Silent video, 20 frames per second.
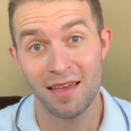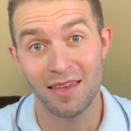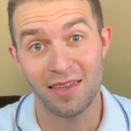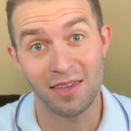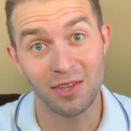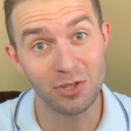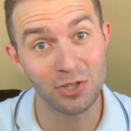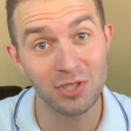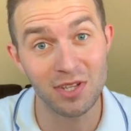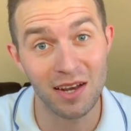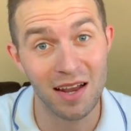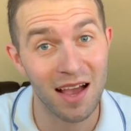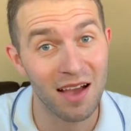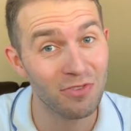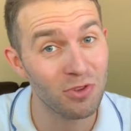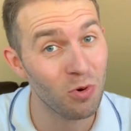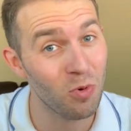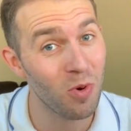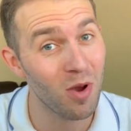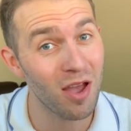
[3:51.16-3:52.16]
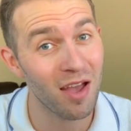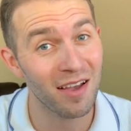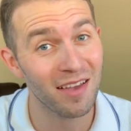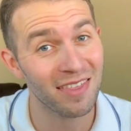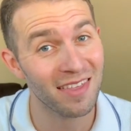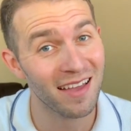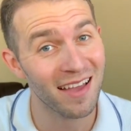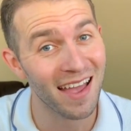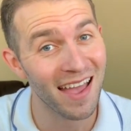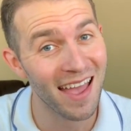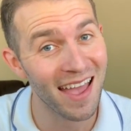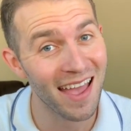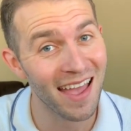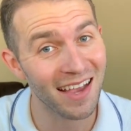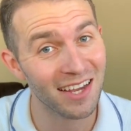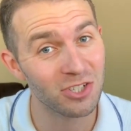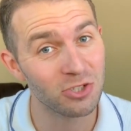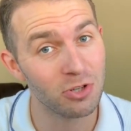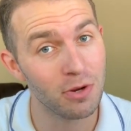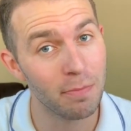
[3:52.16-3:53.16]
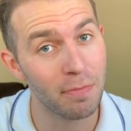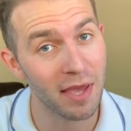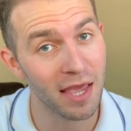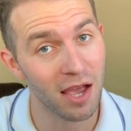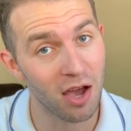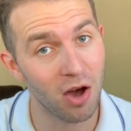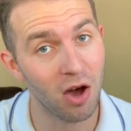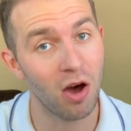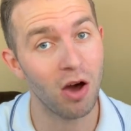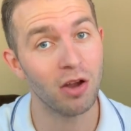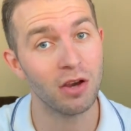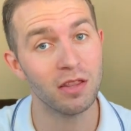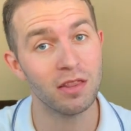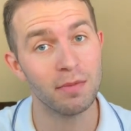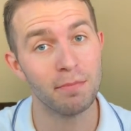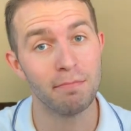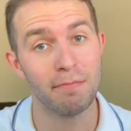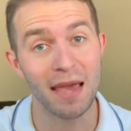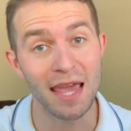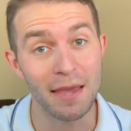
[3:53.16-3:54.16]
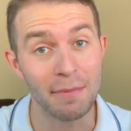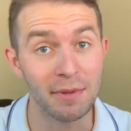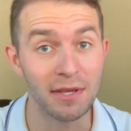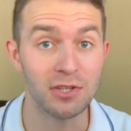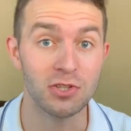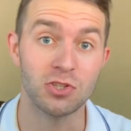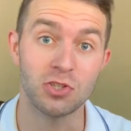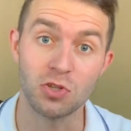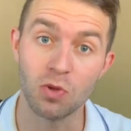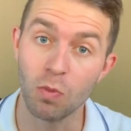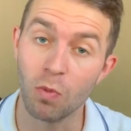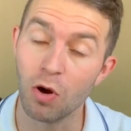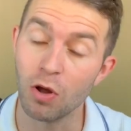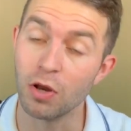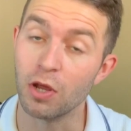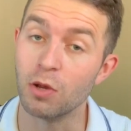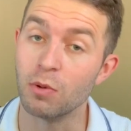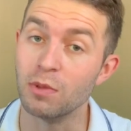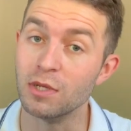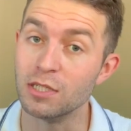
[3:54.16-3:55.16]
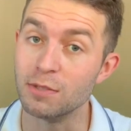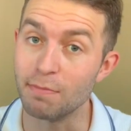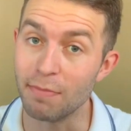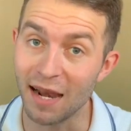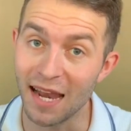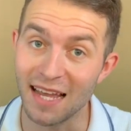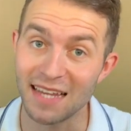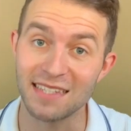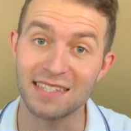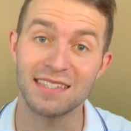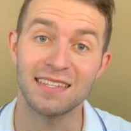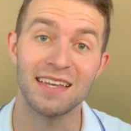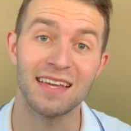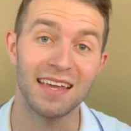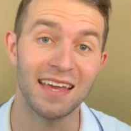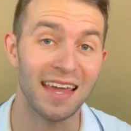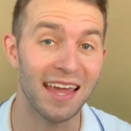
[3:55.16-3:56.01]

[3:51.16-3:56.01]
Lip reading: You're just gonna have to work that extra bit harder than maybe someone who is blessed